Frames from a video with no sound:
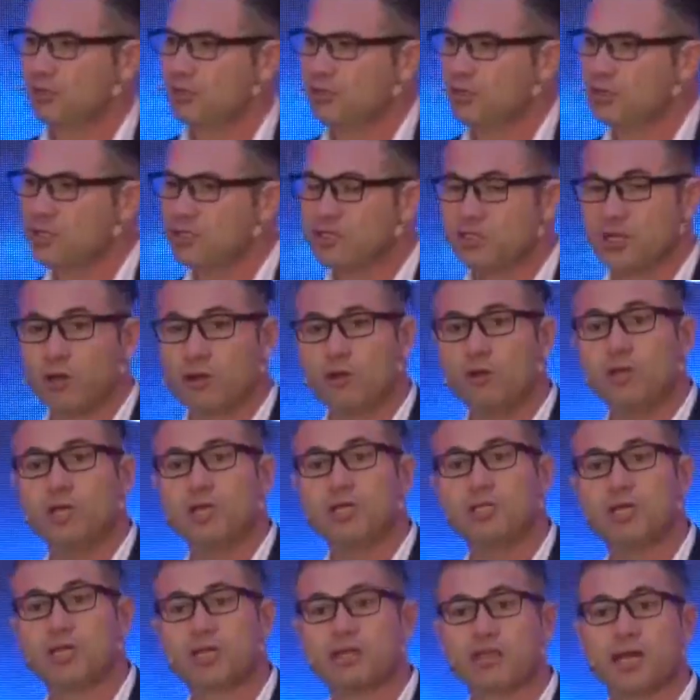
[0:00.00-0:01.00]
is the only
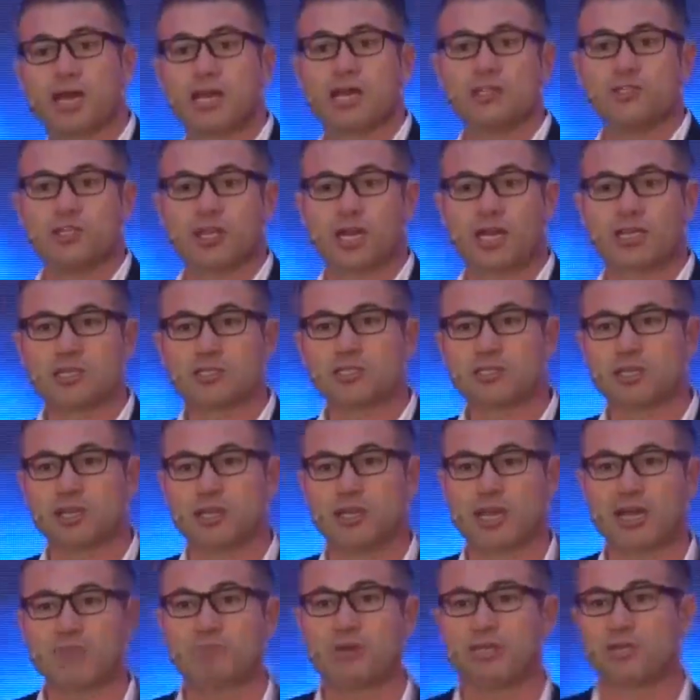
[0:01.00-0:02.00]
technology, honestly,
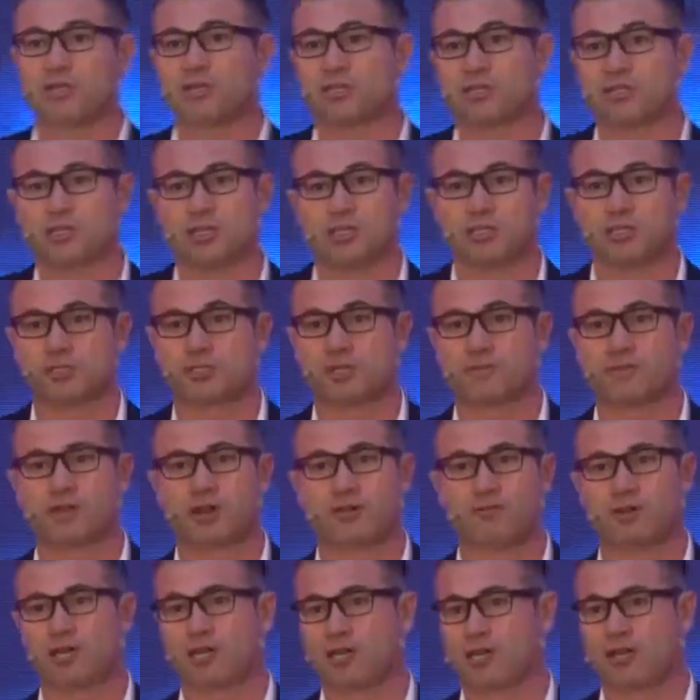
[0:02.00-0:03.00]
and I've been in this industry for a
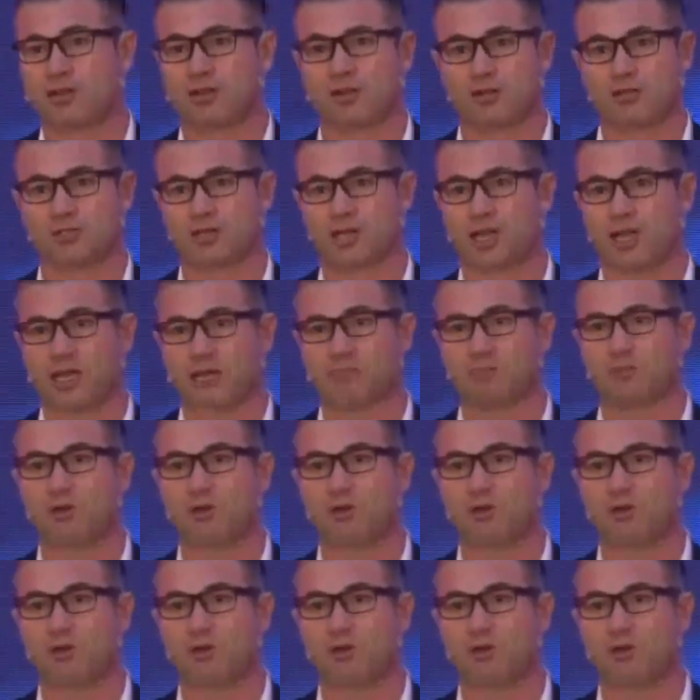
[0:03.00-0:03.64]
very long time,